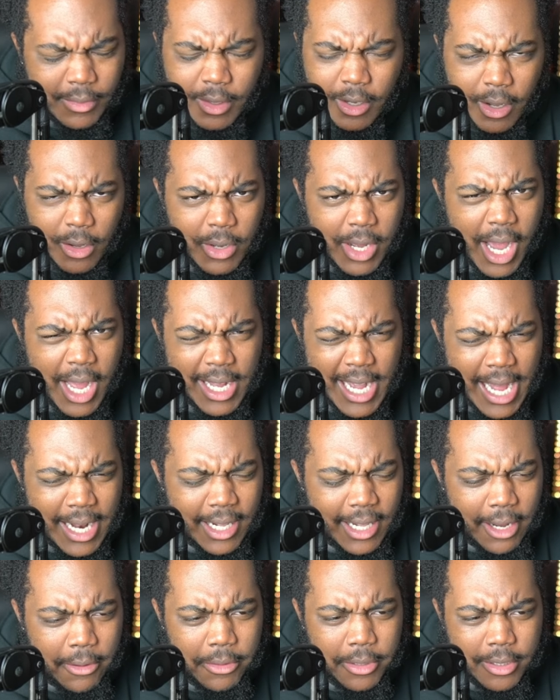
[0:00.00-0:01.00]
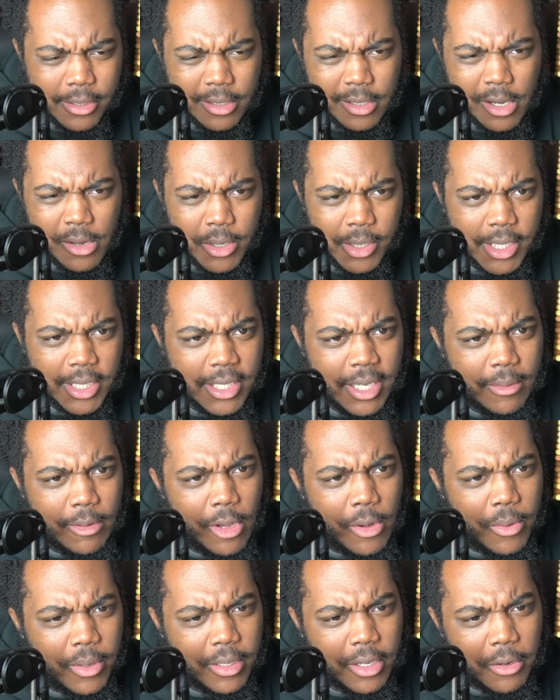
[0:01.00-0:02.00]
okay i kind of like where this is going let's keep
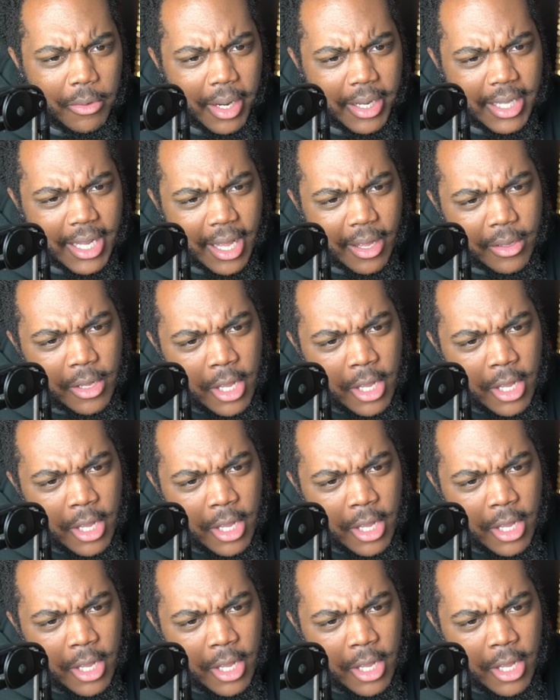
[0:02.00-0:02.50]
going though right now